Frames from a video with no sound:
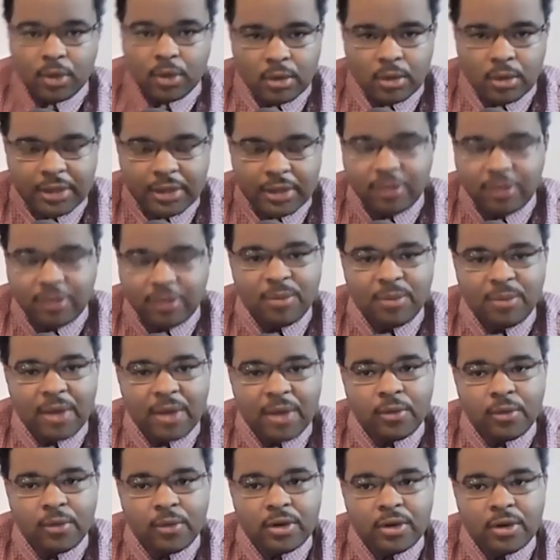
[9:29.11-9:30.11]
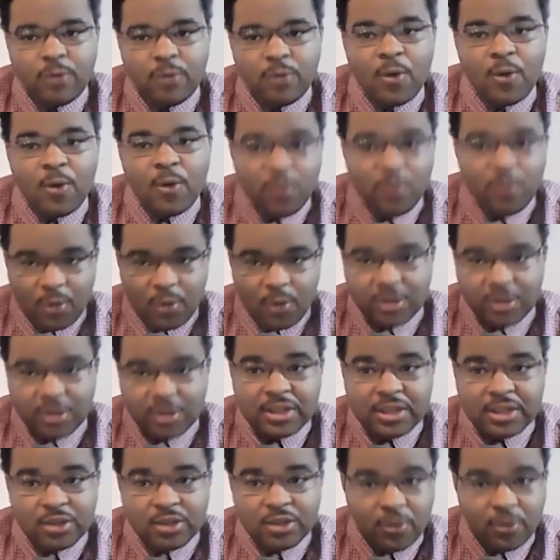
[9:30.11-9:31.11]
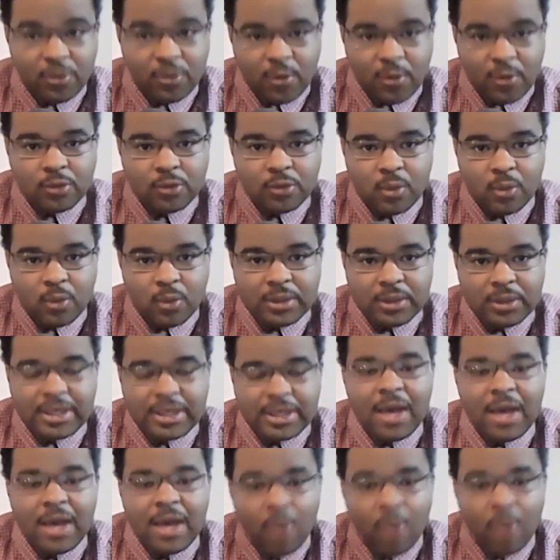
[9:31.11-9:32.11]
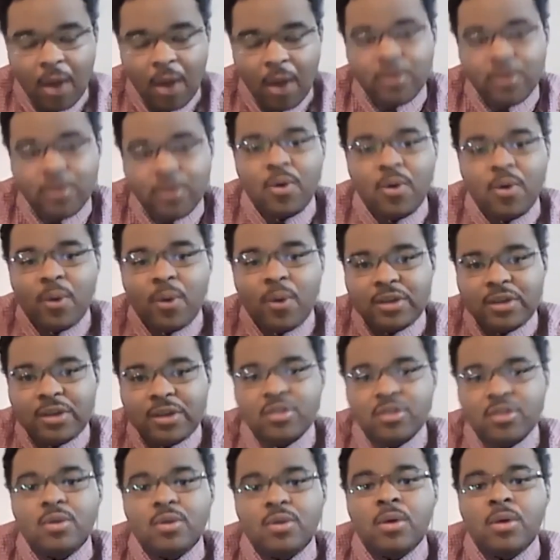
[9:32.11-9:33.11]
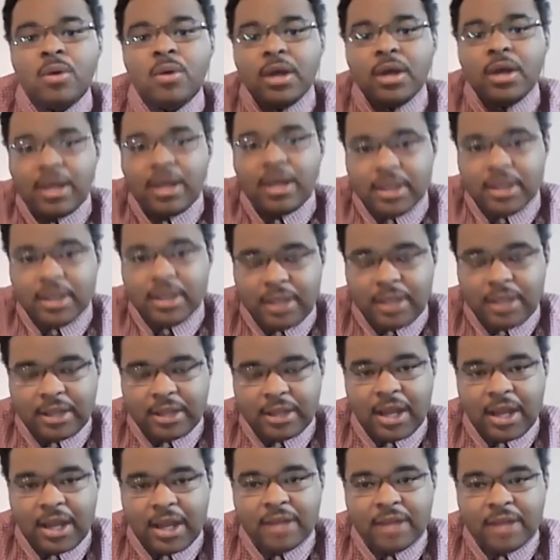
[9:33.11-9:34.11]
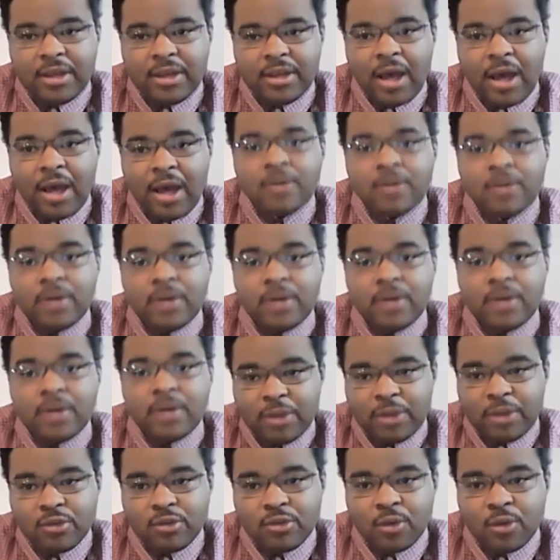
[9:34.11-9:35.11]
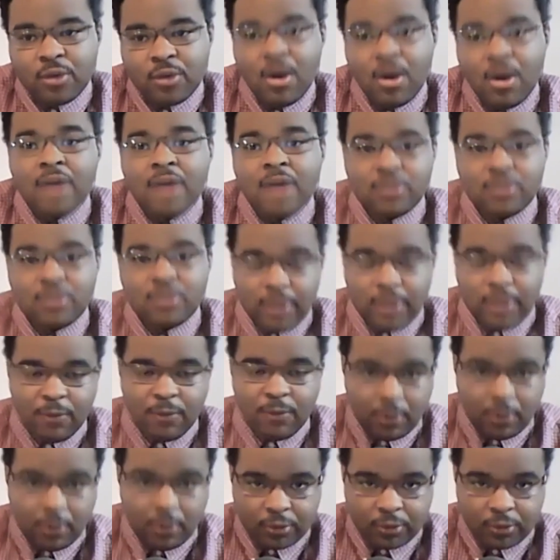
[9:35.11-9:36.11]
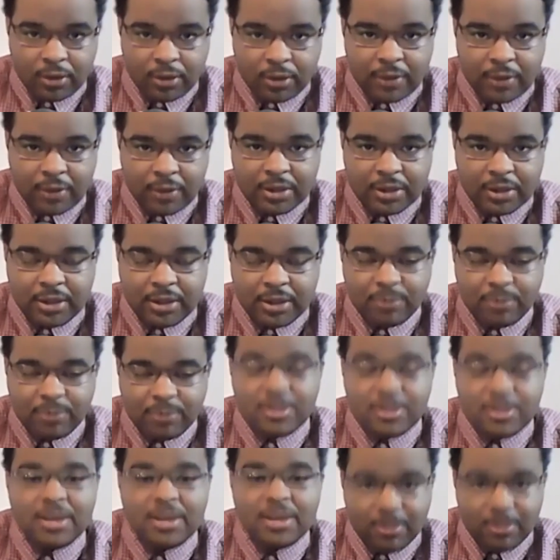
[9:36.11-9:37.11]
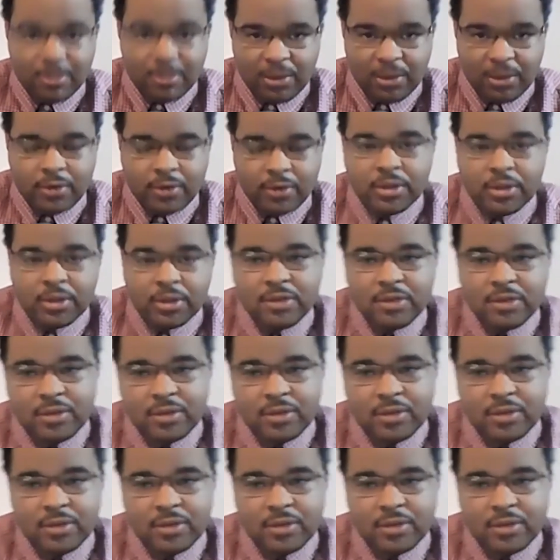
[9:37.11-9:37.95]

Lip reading: it doesn't matter who you're going to vote for, your vote's going to count. How are you going to get that idea out there, that message across, so that voter turnout can be increased?